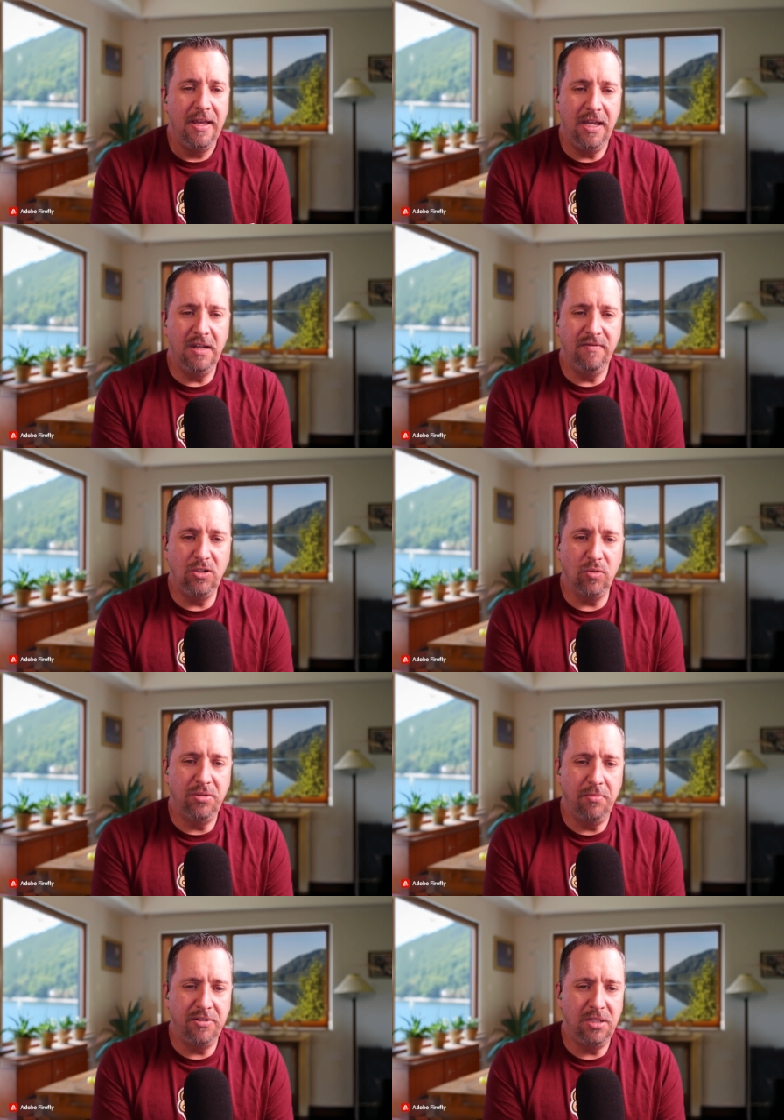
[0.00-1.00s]

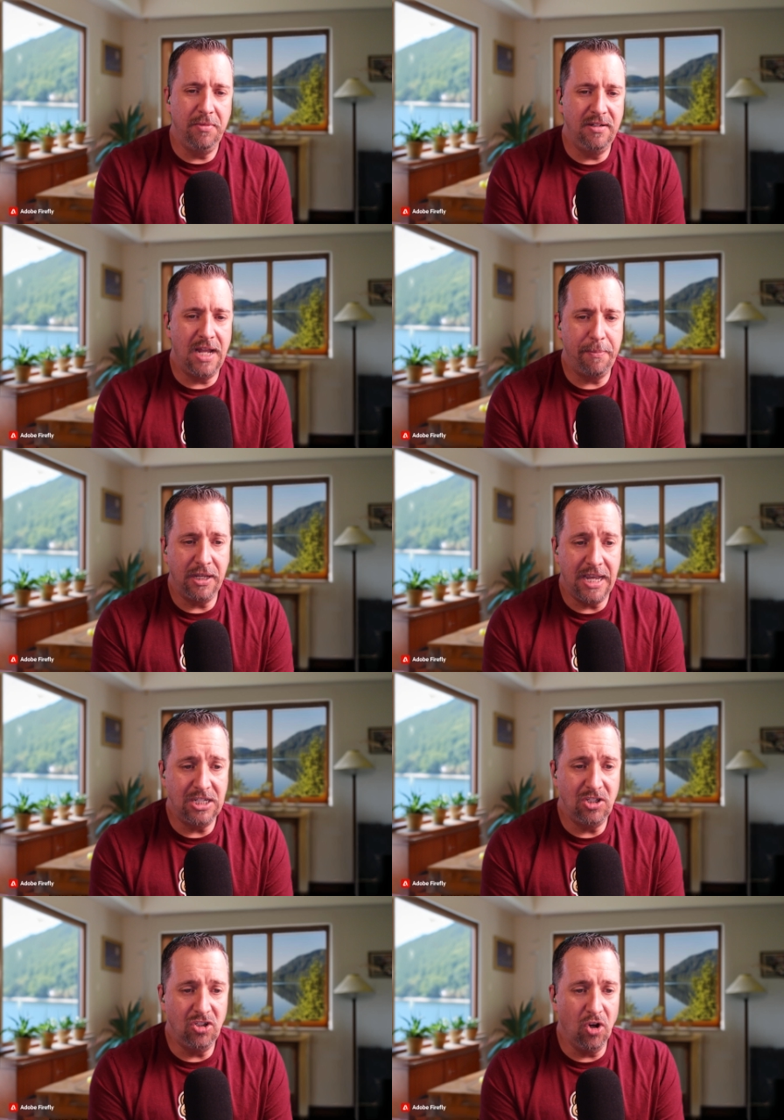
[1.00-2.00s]
Individuals must submit an
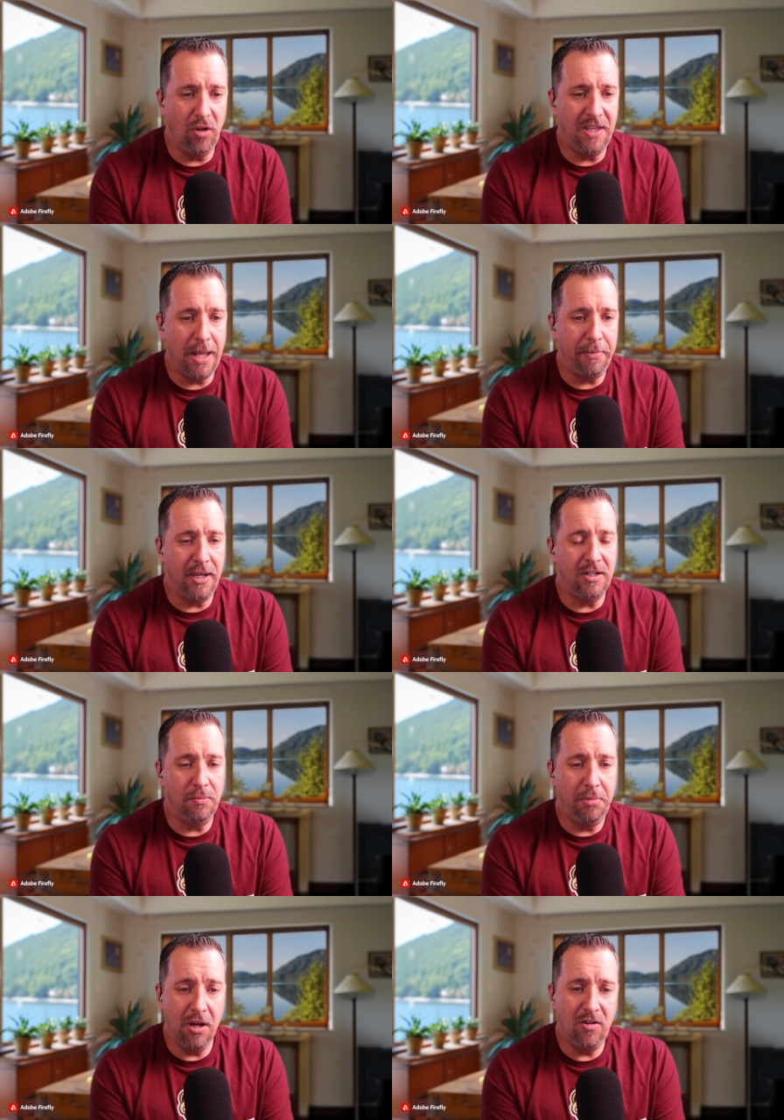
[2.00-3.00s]
application during the
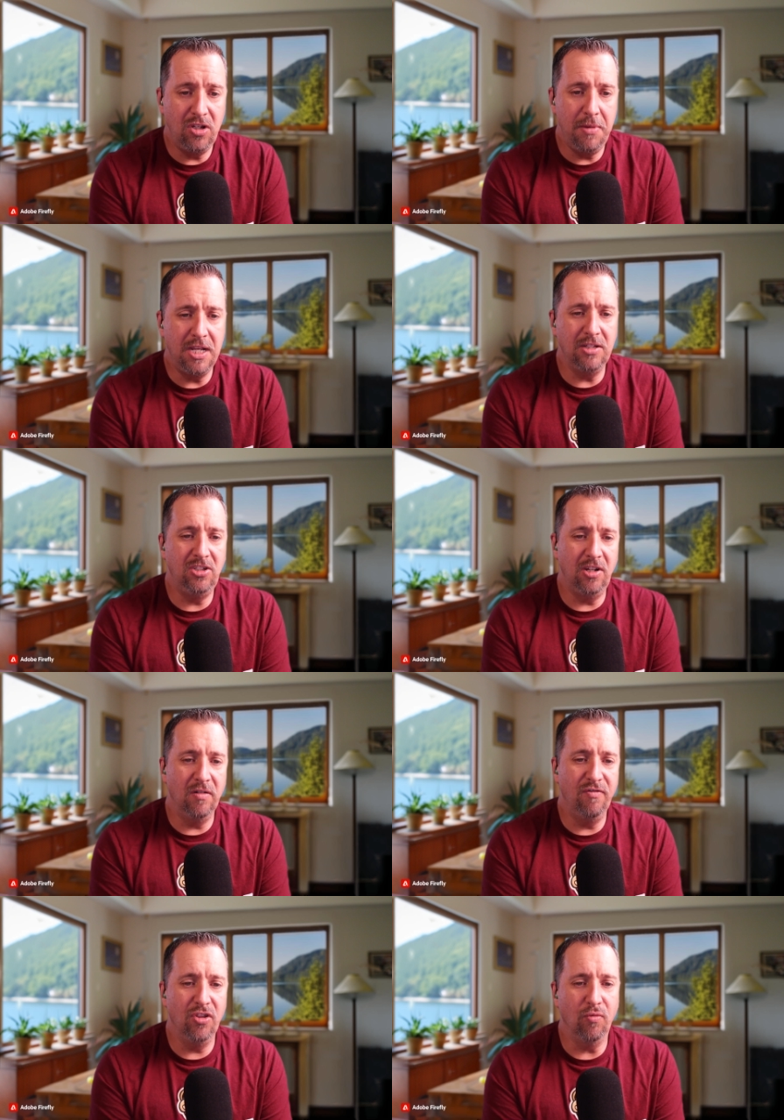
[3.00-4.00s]
application period to be
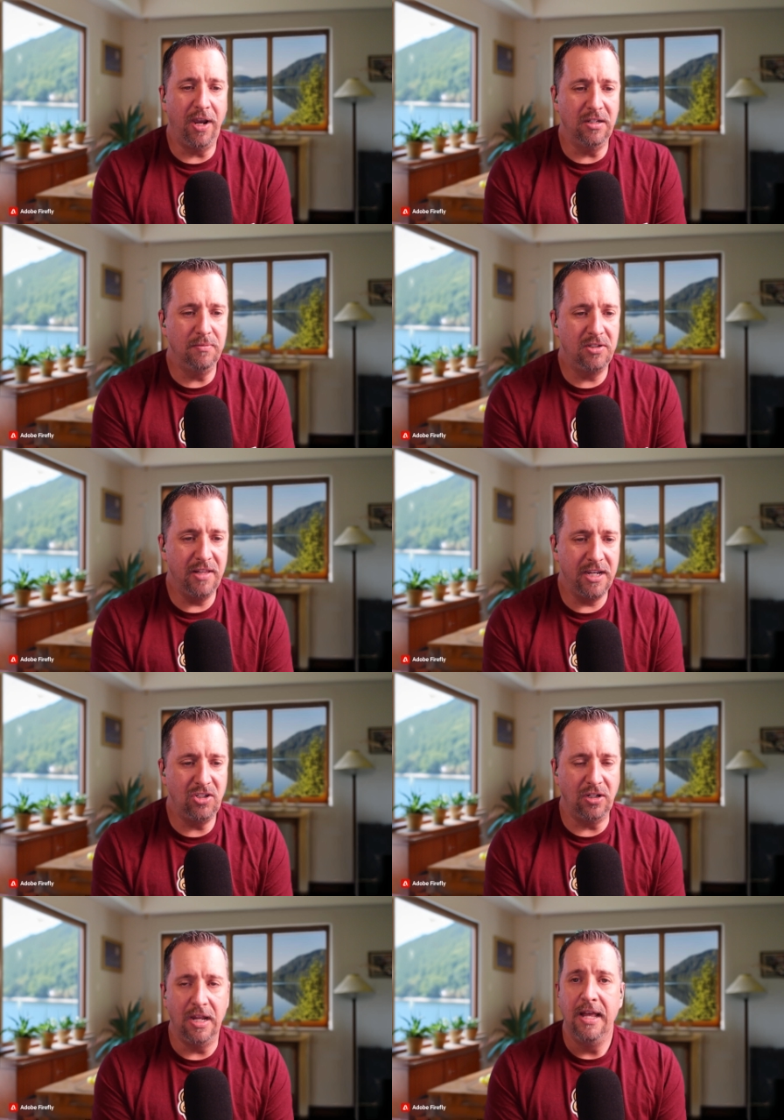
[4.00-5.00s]
considered for the random
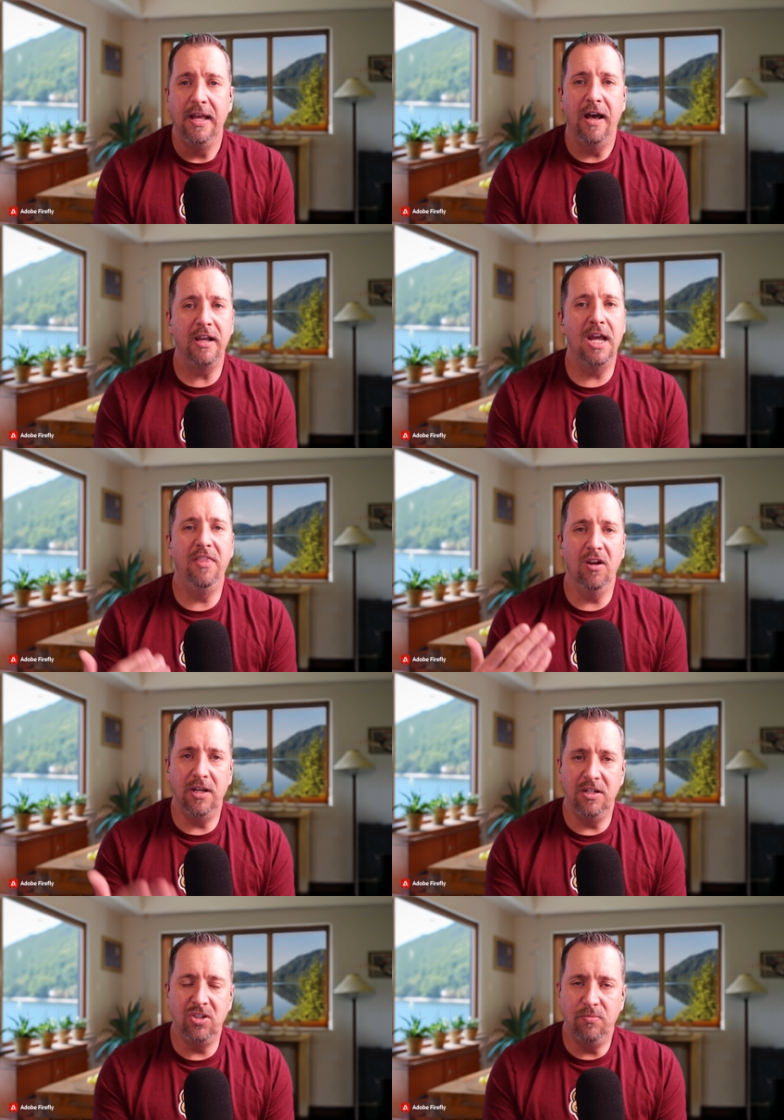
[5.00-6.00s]
selection. Again, there
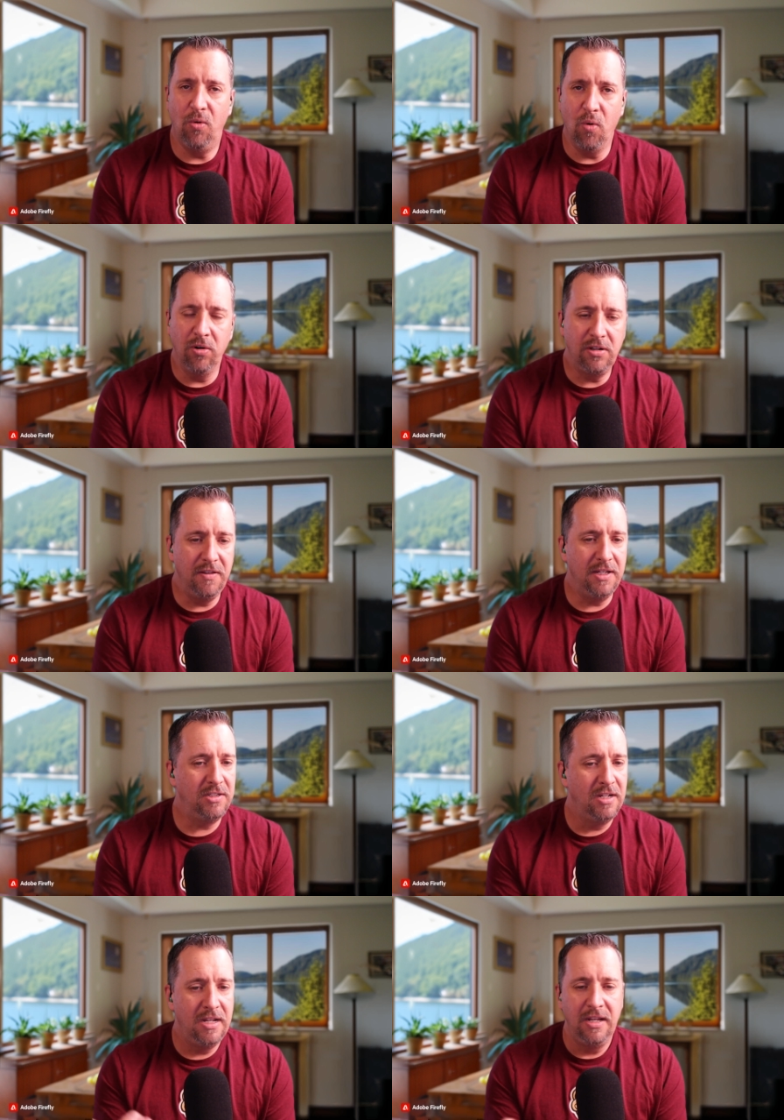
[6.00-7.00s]
is more to this.